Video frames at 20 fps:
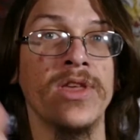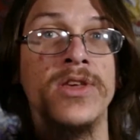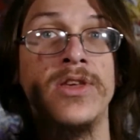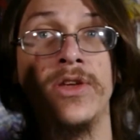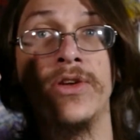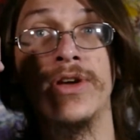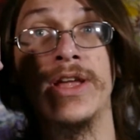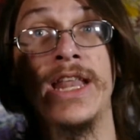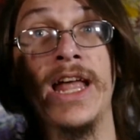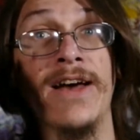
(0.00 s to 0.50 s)

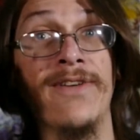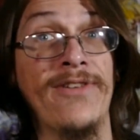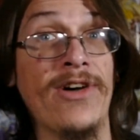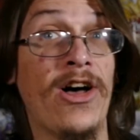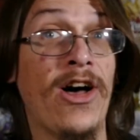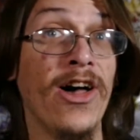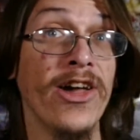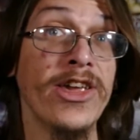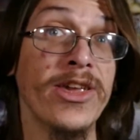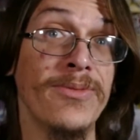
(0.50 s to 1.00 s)
you can have
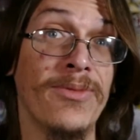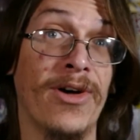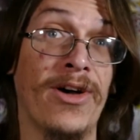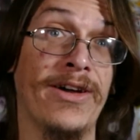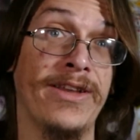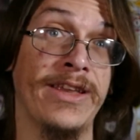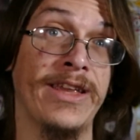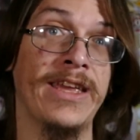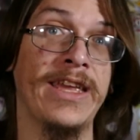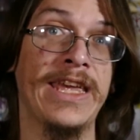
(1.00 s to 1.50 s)

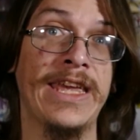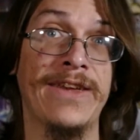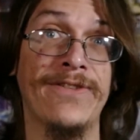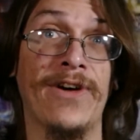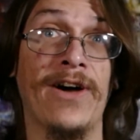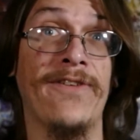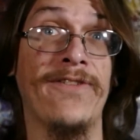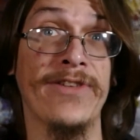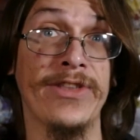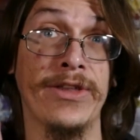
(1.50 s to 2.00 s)
Agumon
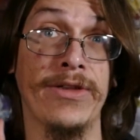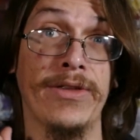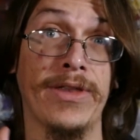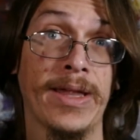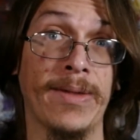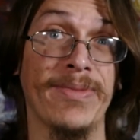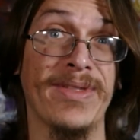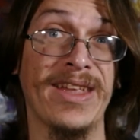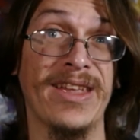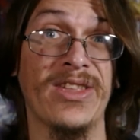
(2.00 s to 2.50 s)
evolve into
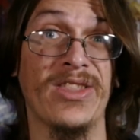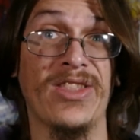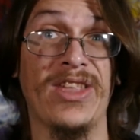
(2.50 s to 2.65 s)
something